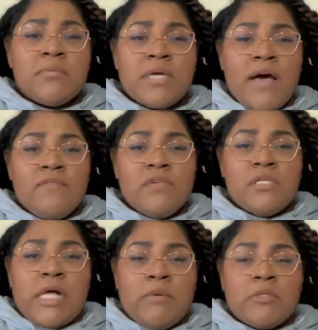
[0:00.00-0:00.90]
IVs.
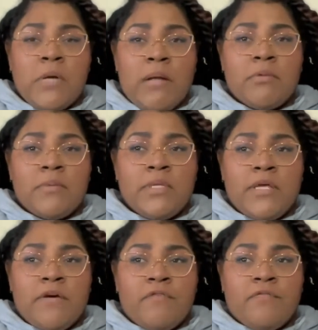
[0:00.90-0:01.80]
I was probably
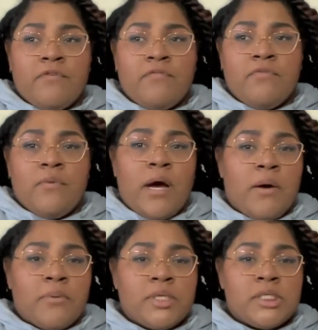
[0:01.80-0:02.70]
there for a few
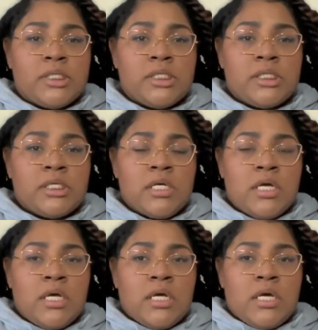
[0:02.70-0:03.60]
hours.
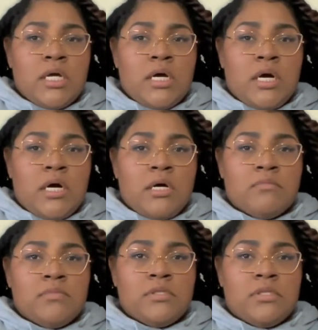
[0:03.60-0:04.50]

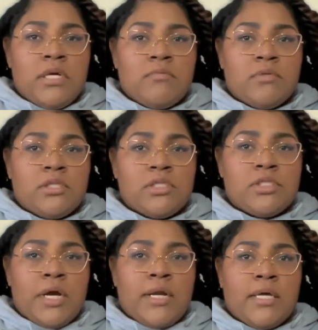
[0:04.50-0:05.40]
They were just
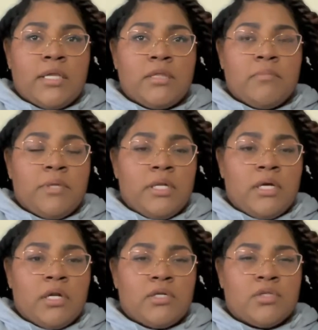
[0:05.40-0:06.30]
trying to get the bleeding
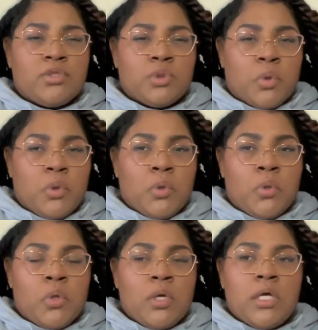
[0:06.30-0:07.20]
under control.
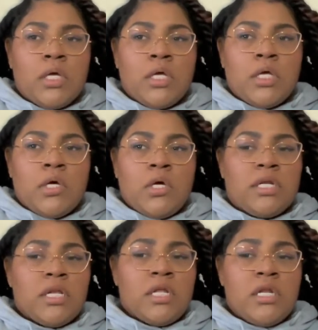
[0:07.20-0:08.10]

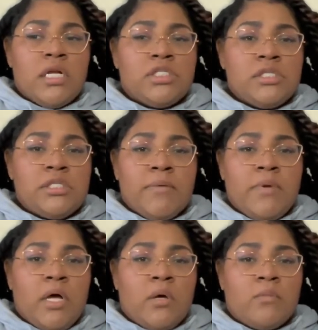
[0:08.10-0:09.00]
And then they just sent
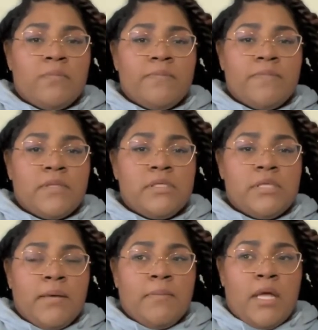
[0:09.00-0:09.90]
me home the
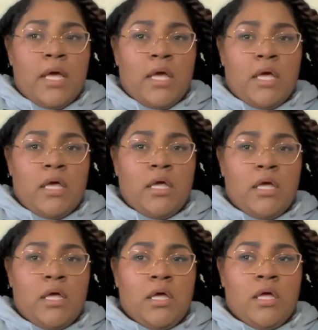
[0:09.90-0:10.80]
same day.
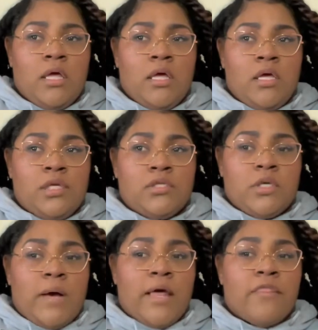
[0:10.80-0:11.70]

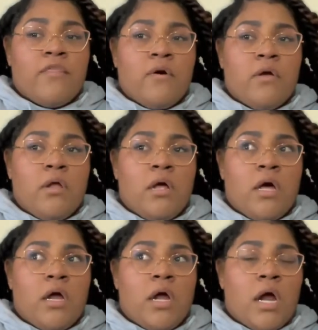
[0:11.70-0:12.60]
So I thought
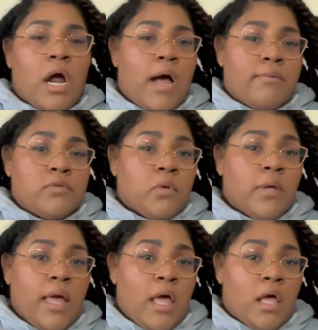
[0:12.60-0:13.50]
I was
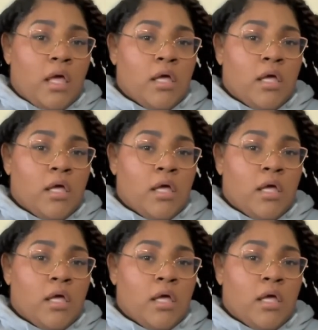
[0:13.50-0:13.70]
okay.